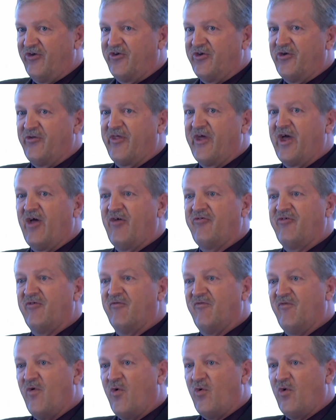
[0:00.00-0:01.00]
in
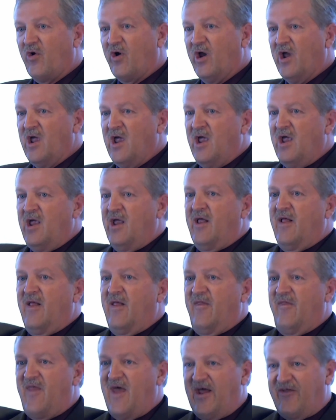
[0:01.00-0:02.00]
2004.
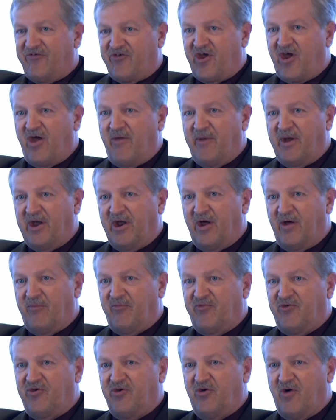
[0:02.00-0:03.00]
That's coming
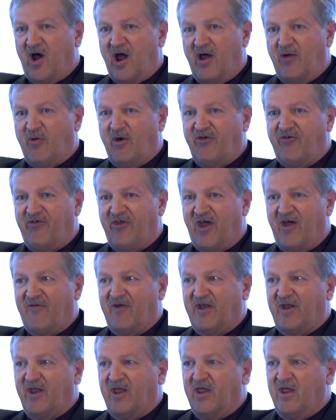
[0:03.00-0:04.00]
up to Highway
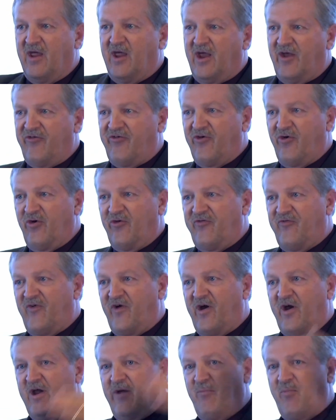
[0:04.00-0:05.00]
7. And so it's
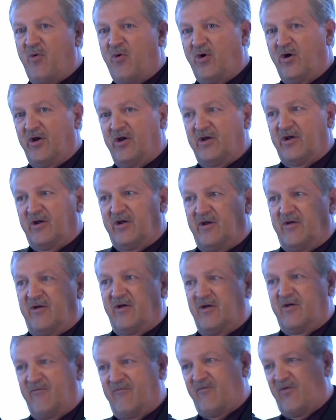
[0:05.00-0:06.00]
very important
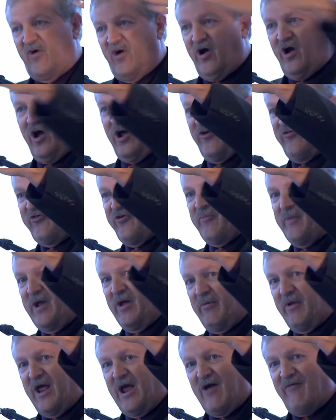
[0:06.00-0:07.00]
for us to be
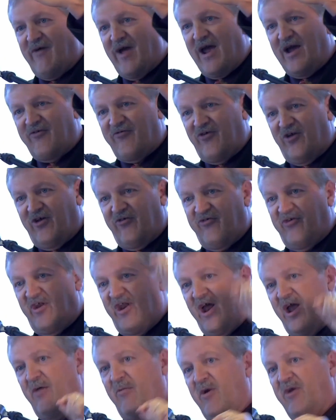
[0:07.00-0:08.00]
able to have access
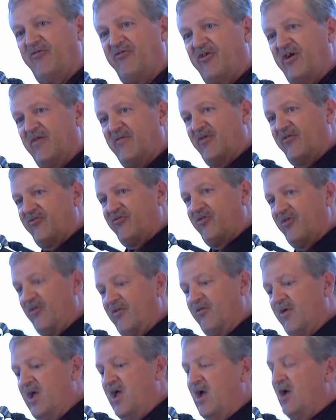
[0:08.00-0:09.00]
on Highway 7
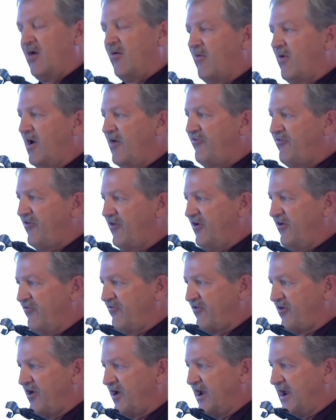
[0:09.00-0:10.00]
so
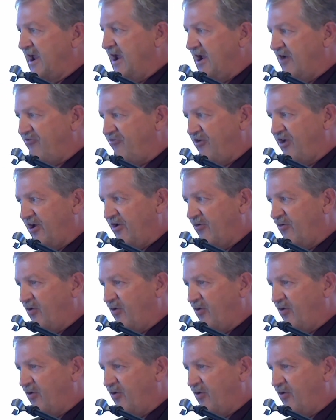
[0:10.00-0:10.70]
residents can catch that